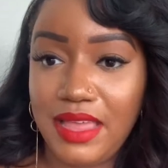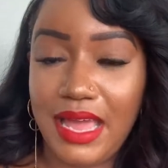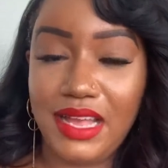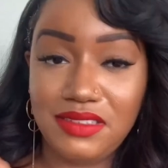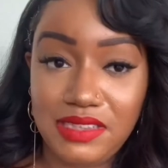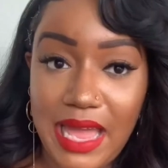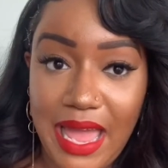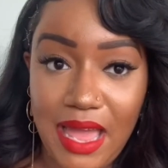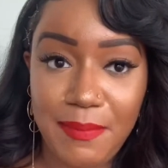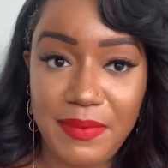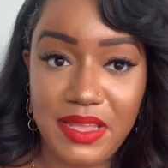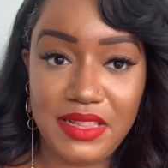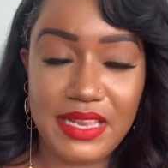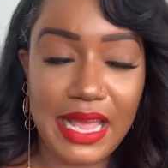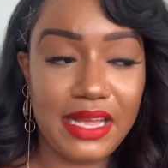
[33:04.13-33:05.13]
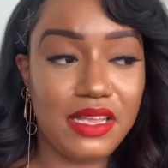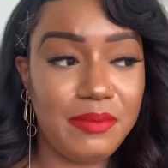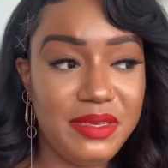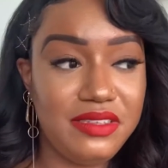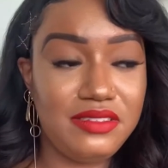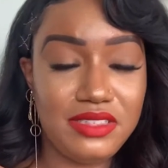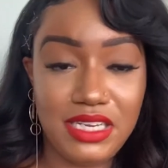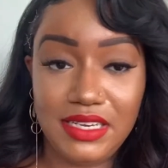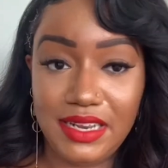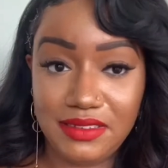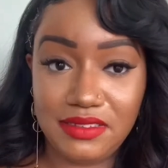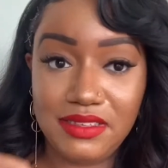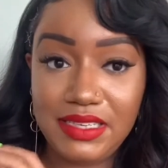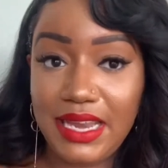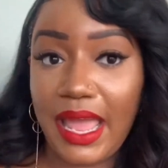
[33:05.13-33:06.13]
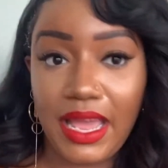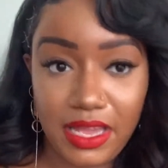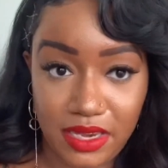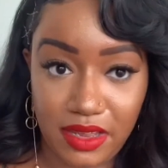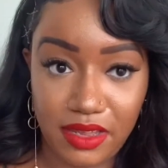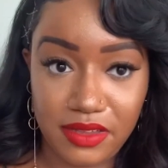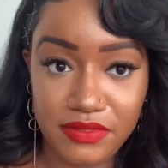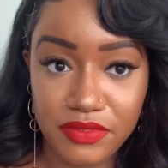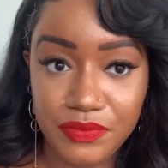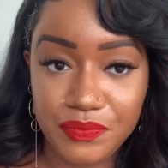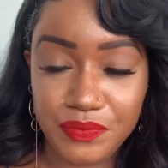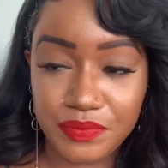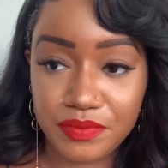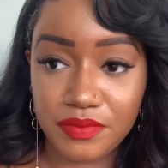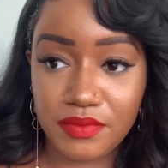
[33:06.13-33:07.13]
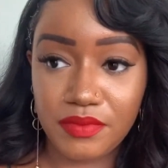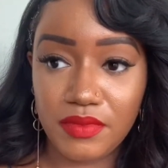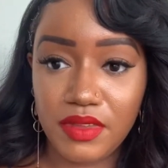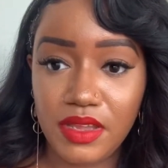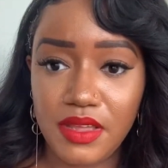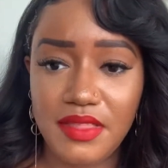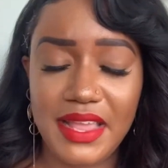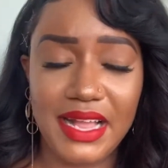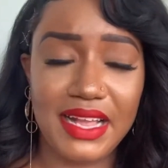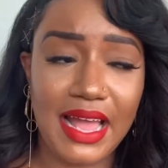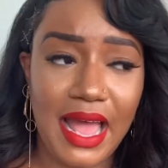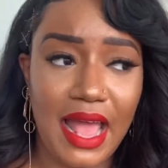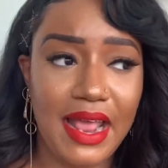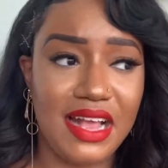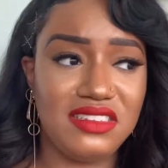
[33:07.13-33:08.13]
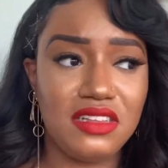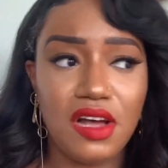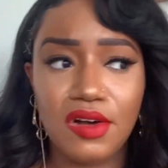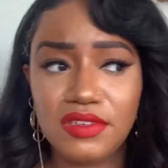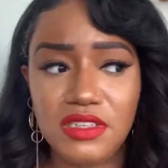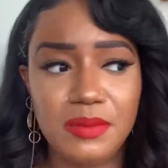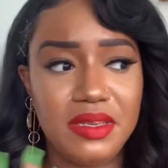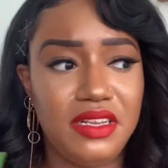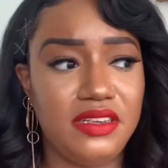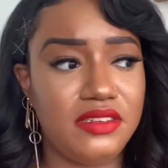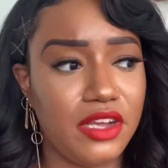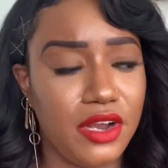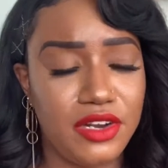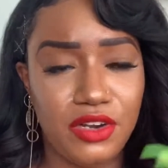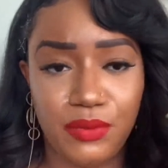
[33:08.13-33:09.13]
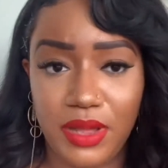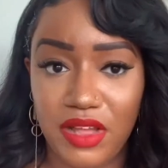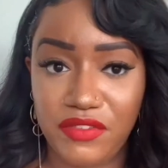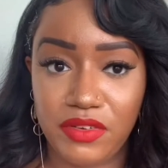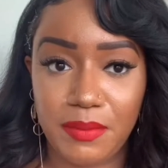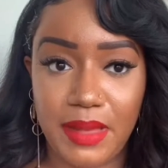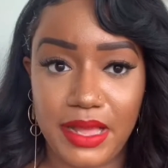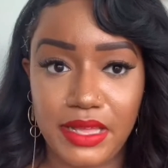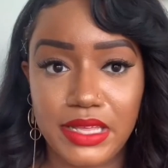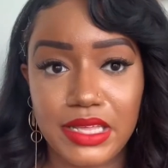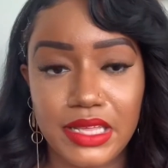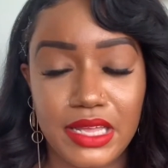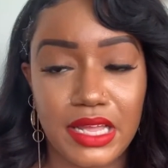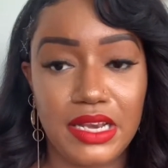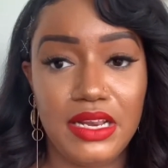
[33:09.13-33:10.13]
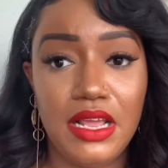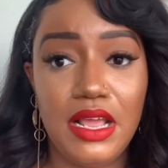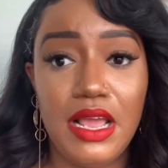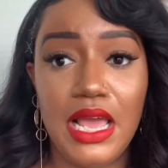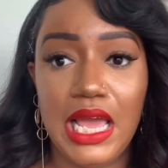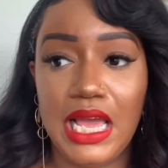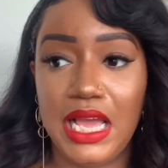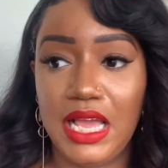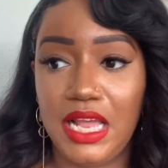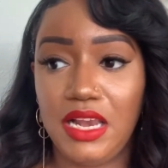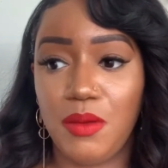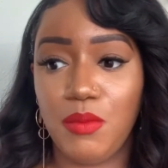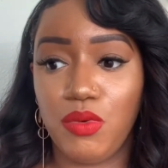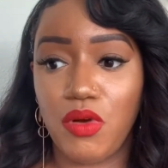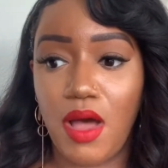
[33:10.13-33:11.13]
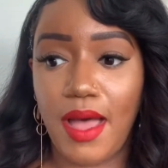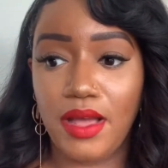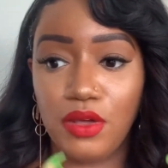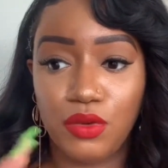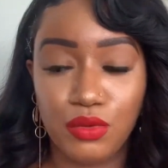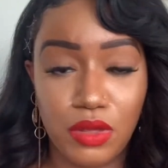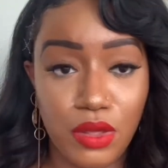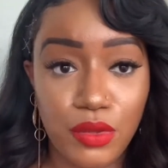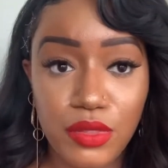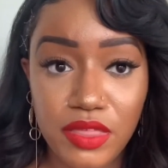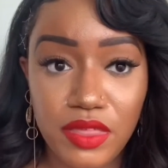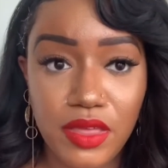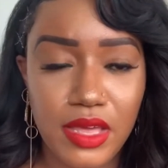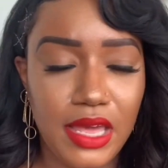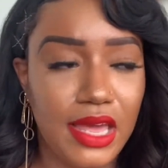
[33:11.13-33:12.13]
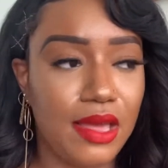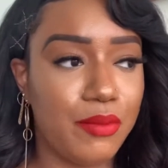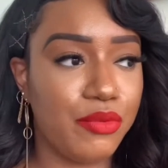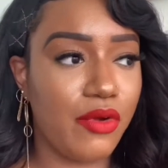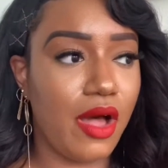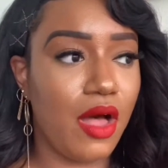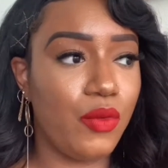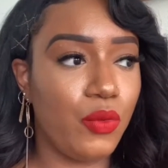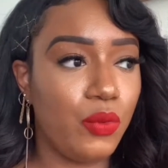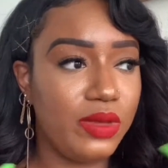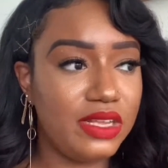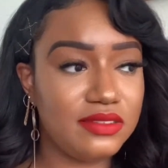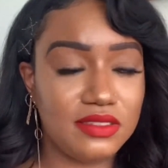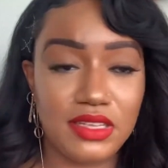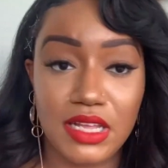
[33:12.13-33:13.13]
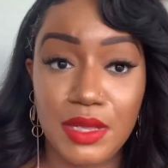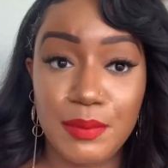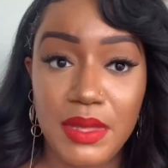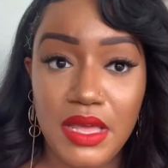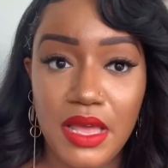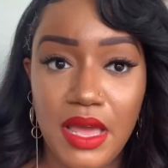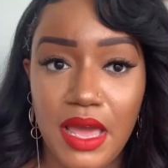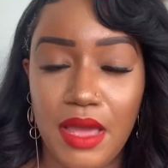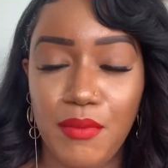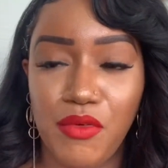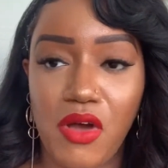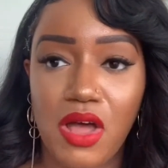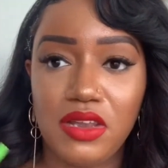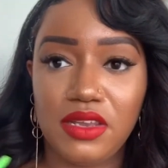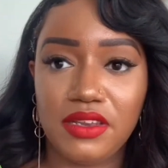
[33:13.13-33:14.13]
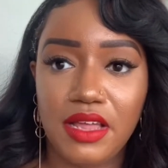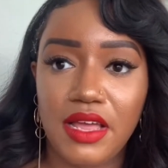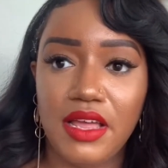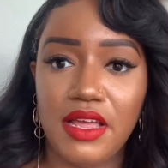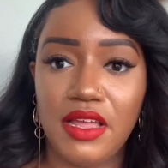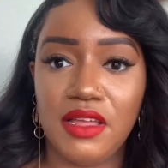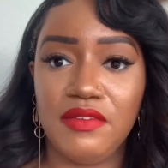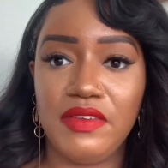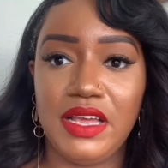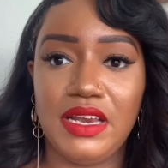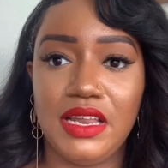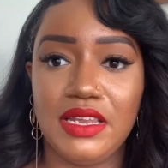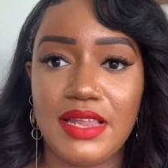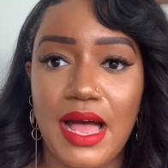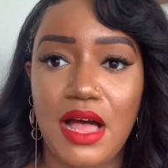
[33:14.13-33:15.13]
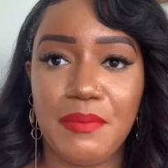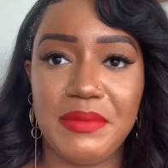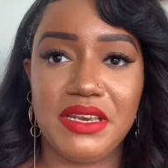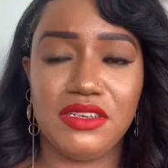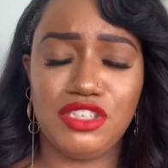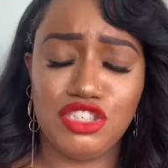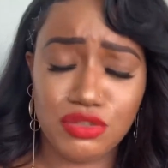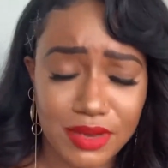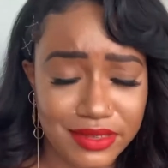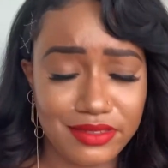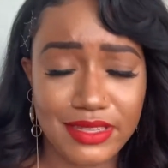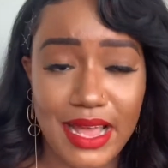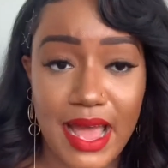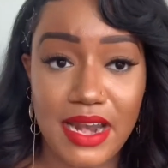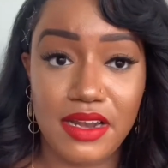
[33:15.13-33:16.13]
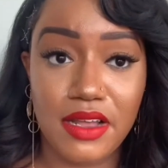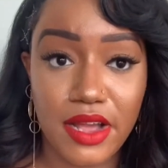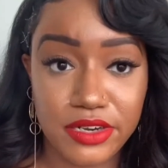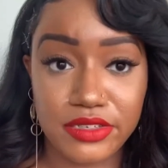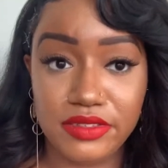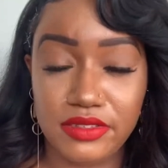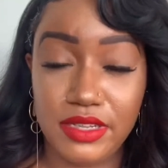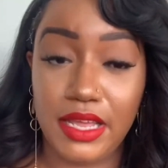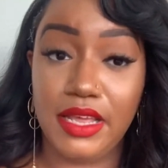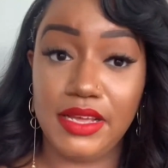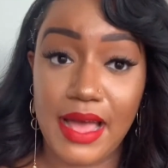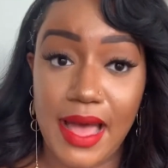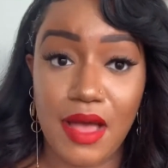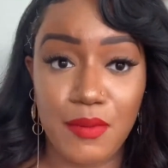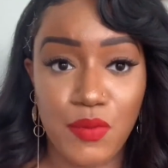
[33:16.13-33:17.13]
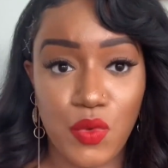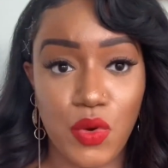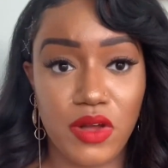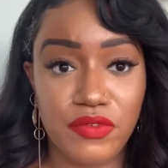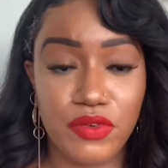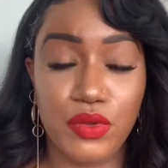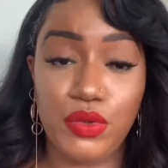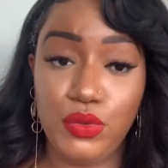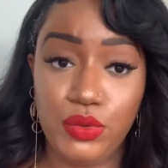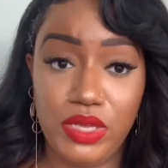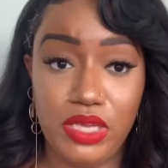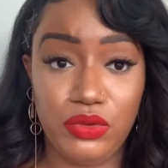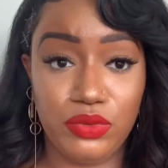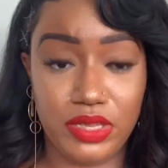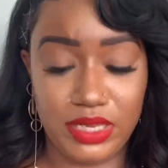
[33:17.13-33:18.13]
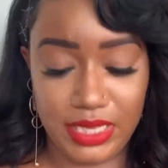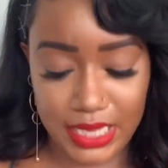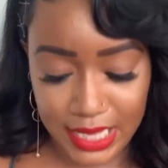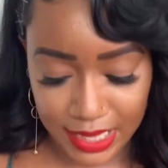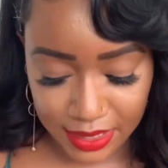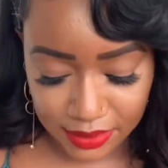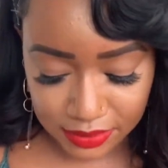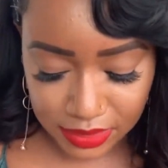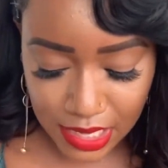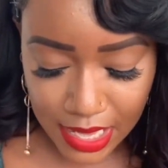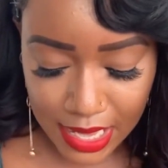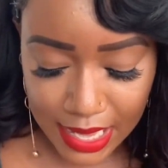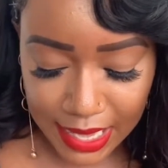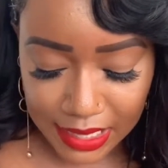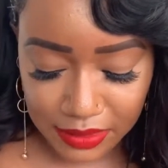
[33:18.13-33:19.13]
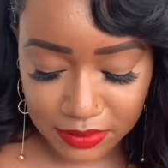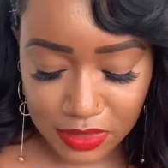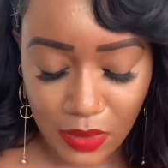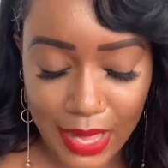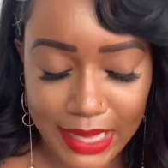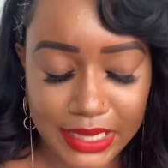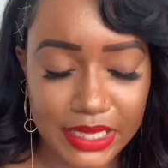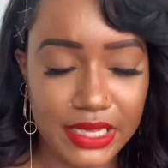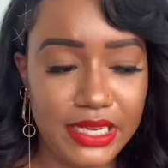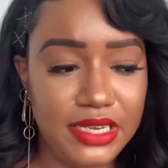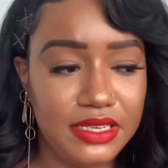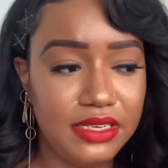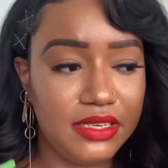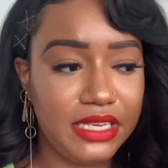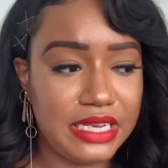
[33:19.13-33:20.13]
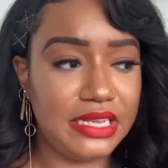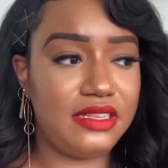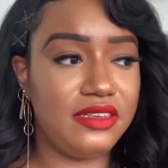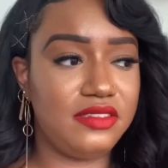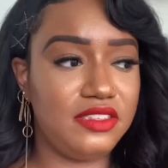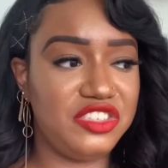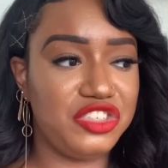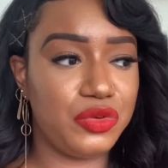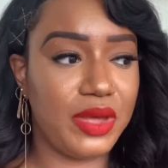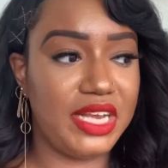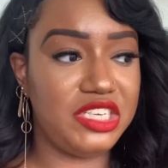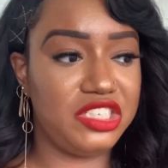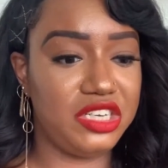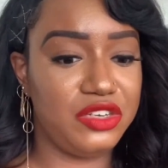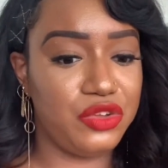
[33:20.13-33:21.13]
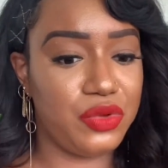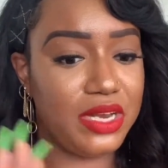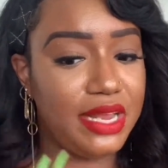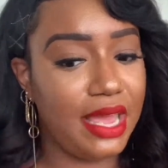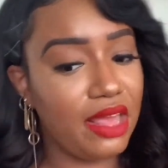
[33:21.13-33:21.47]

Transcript: that has happened that could be seen as negative that God has ultimately turned around for my good and brought growth and brought wisdom and brought love and allowed me to trust God and understand God more for who he really is. And so I couldn't look at this situation knowing